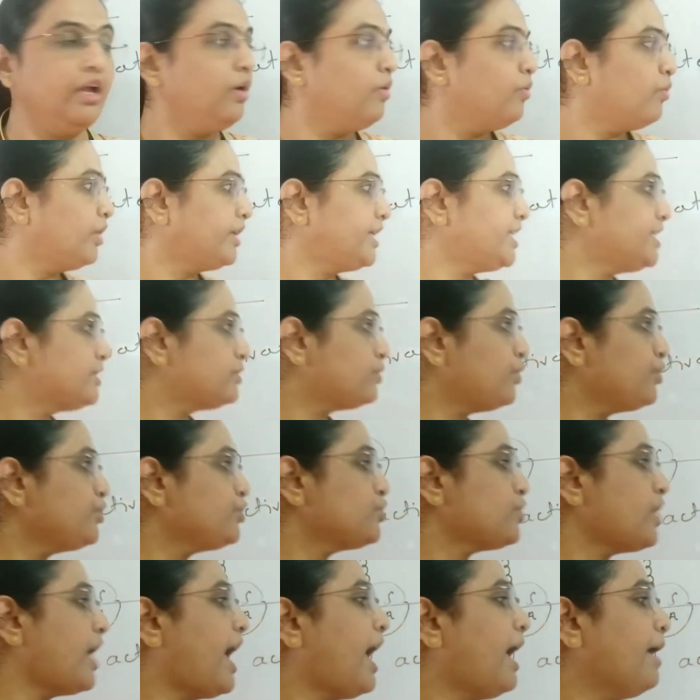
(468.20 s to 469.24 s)
What is going to
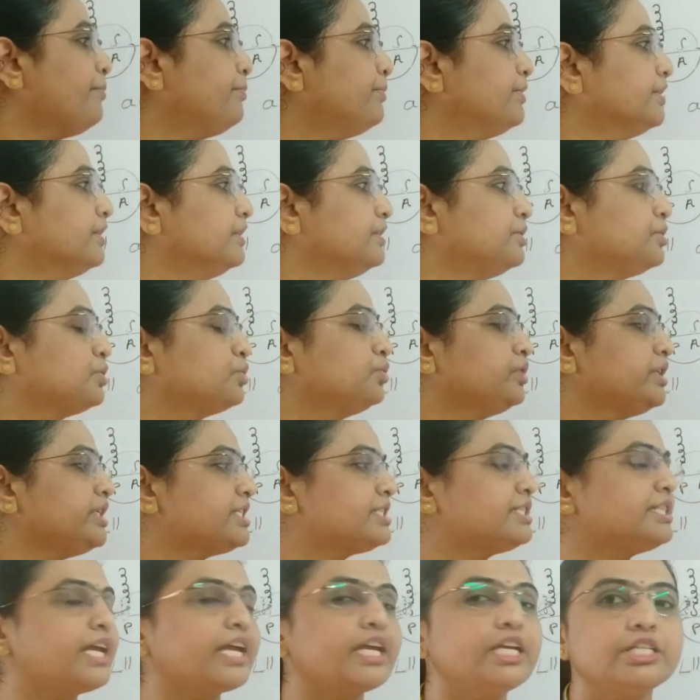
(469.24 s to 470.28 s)
happen to these
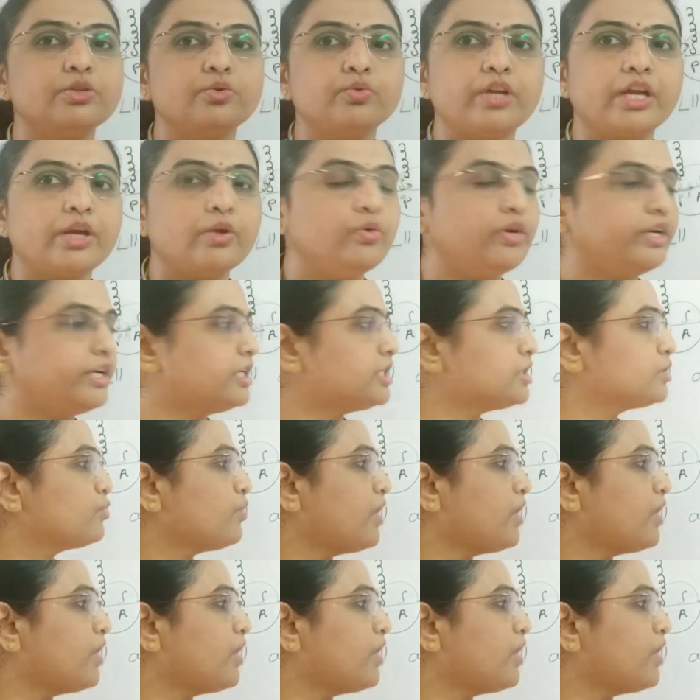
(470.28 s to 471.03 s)
negative regulators,